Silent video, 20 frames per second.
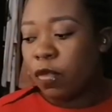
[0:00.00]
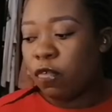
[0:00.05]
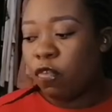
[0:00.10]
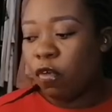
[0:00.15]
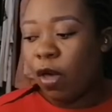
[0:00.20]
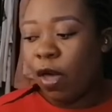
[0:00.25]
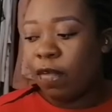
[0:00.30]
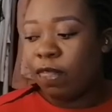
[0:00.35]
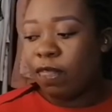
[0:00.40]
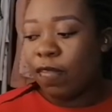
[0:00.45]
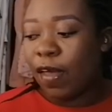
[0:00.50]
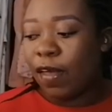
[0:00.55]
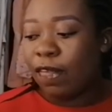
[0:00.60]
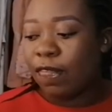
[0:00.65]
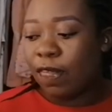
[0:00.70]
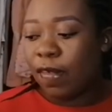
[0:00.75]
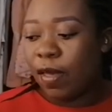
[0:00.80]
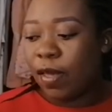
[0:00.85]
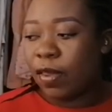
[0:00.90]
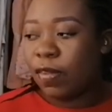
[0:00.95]
So as I
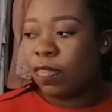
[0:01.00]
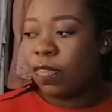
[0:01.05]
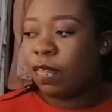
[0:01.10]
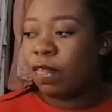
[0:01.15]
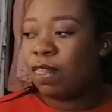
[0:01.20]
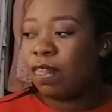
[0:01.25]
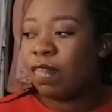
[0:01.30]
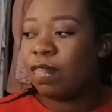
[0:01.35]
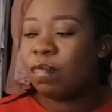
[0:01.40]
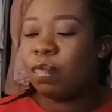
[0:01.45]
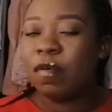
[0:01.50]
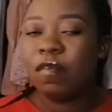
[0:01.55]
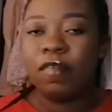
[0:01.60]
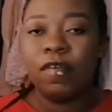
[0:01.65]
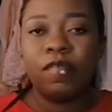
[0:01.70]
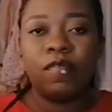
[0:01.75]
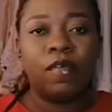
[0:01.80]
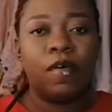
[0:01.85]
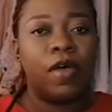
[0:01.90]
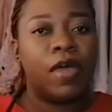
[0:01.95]
say, this is
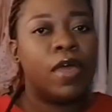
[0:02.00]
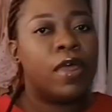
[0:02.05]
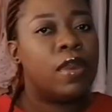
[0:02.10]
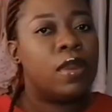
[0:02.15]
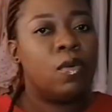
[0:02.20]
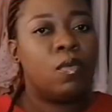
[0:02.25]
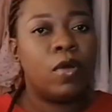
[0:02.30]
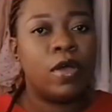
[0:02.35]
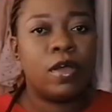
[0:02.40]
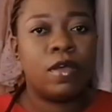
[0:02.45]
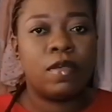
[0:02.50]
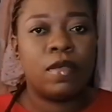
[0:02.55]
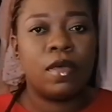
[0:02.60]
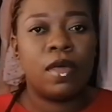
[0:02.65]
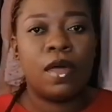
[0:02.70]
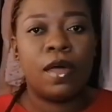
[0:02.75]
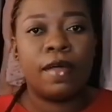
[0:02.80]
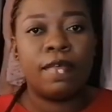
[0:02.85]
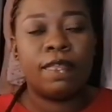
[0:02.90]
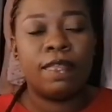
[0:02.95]
perfect for any work
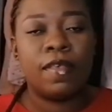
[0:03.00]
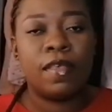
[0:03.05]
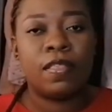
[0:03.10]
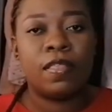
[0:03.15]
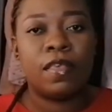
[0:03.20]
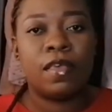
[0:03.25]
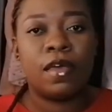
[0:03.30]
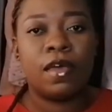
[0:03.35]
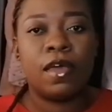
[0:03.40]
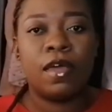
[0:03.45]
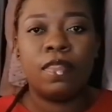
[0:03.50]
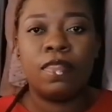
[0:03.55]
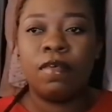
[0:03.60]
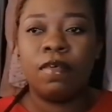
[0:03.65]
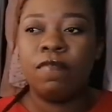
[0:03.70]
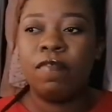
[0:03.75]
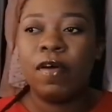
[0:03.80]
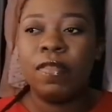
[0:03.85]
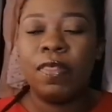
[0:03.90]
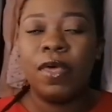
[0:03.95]
setting, and
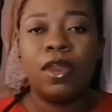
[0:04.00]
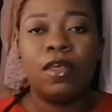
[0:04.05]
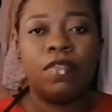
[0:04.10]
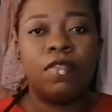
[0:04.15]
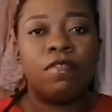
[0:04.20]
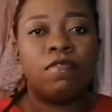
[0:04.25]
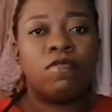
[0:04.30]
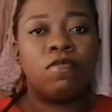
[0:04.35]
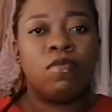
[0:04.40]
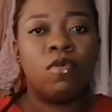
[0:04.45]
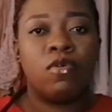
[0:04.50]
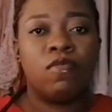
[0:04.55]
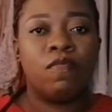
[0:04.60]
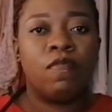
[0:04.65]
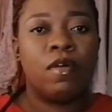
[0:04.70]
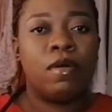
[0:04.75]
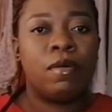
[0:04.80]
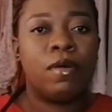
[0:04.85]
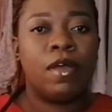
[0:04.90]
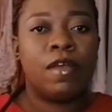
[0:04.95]
the fact that it is not
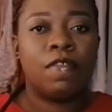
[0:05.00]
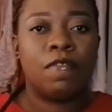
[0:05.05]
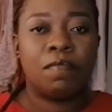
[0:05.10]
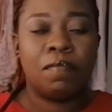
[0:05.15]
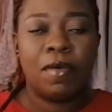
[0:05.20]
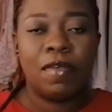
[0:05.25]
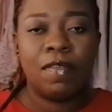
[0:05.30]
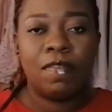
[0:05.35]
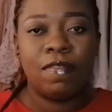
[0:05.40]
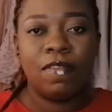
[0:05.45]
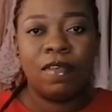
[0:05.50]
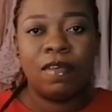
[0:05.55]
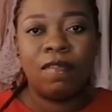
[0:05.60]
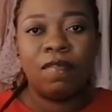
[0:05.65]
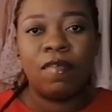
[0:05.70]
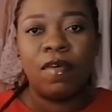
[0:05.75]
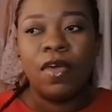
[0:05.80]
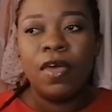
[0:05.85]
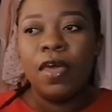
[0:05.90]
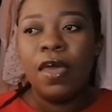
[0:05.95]
very
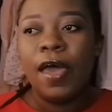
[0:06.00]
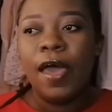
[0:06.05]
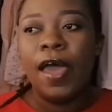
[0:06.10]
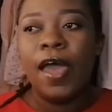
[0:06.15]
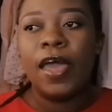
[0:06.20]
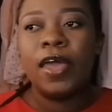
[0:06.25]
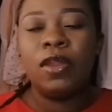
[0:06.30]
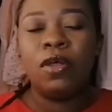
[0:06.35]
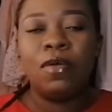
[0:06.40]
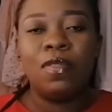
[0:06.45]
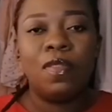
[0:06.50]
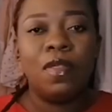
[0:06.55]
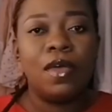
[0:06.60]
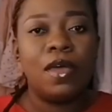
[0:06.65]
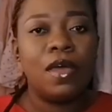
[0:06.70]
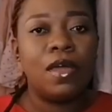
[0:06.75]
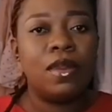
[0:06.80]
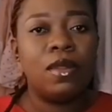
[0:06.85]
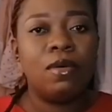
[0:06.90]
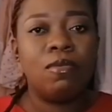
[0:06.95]
expensive, I don't
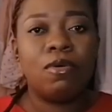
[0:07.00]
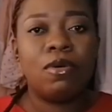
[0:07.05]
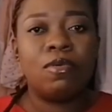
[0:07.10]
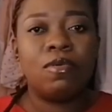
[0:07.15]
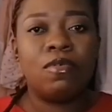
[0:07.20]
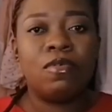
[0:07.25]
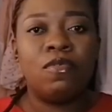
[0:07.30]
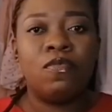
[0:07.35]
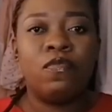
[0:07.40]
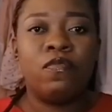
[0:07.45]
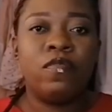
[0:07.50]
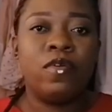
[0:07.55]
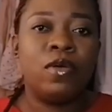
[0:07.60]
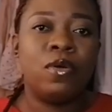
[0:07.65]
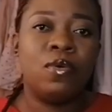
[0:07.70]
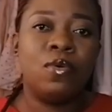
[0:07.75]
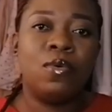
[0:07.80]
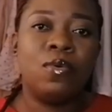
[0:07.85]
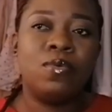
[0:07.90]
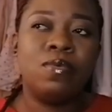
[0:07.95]
think anyone would
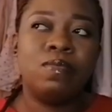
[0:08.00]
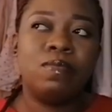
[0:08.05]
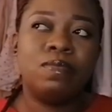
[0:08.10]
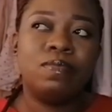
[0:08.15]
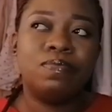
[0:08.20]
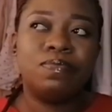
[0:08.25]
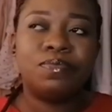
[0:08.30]
feel